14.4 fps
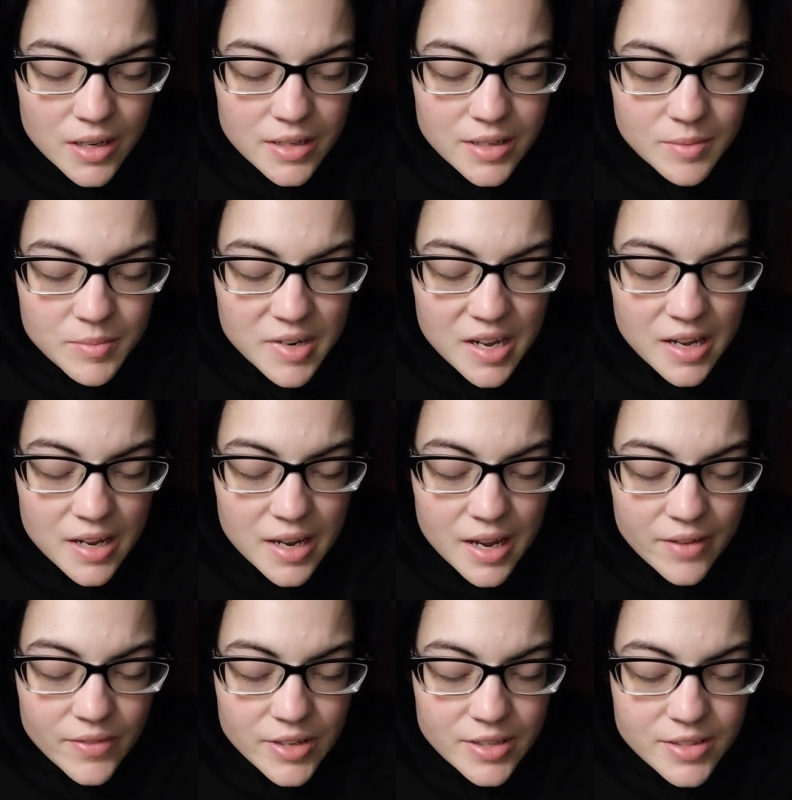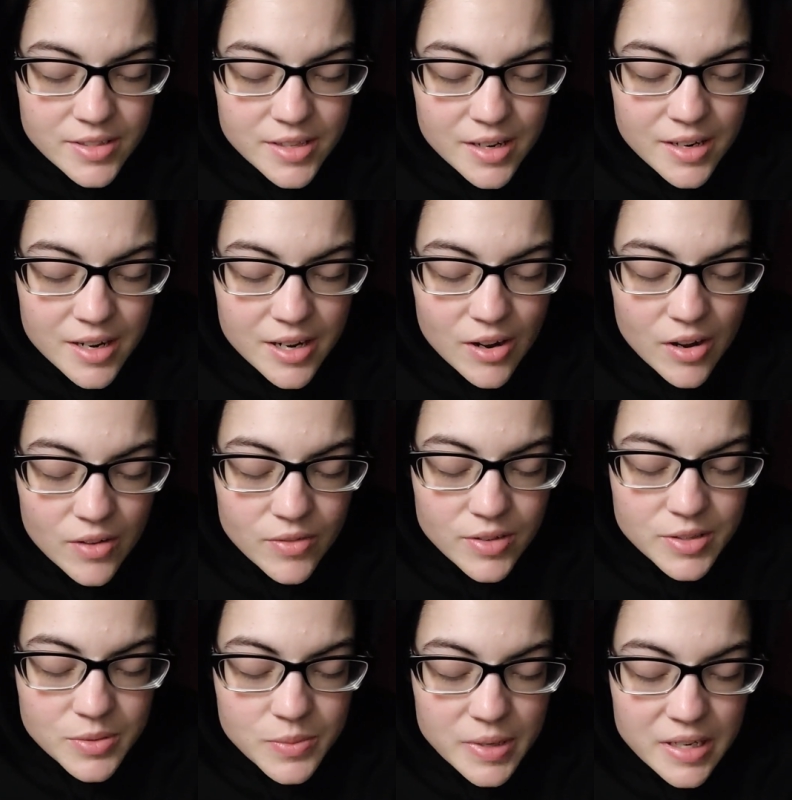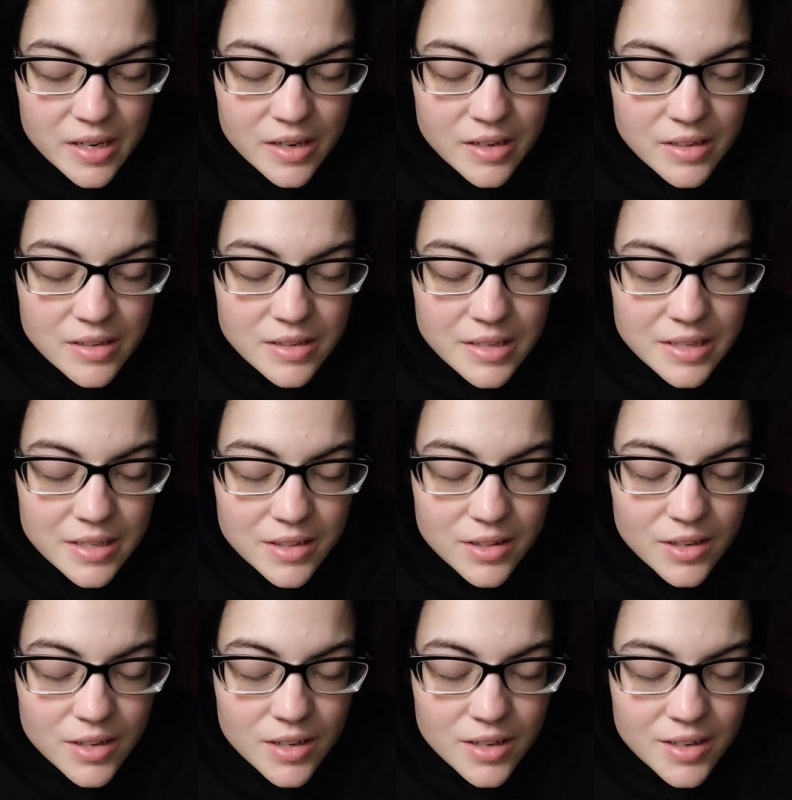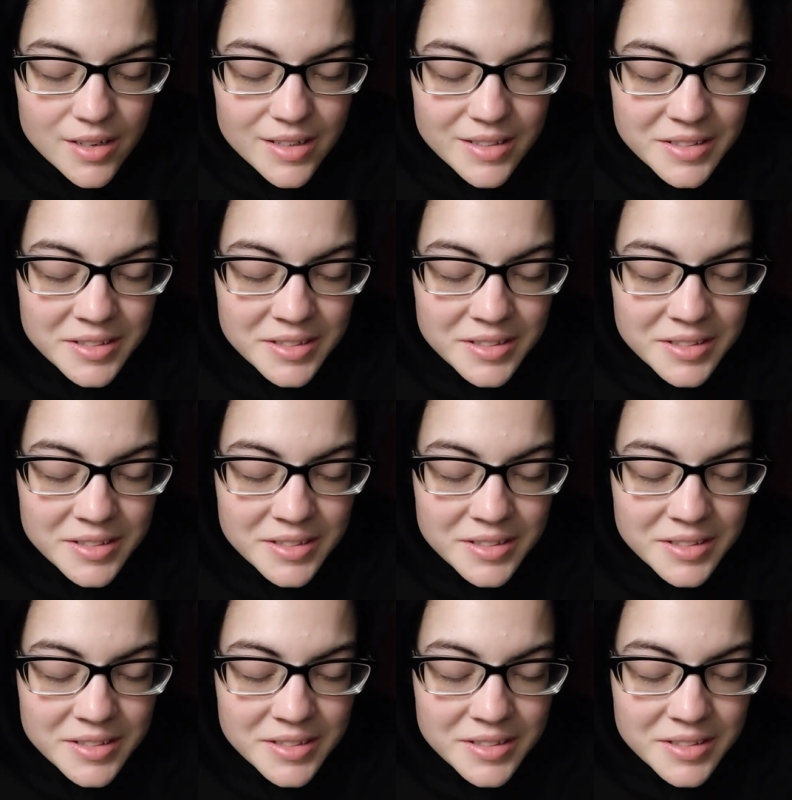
and I'm not having a Sunday off this weekend either.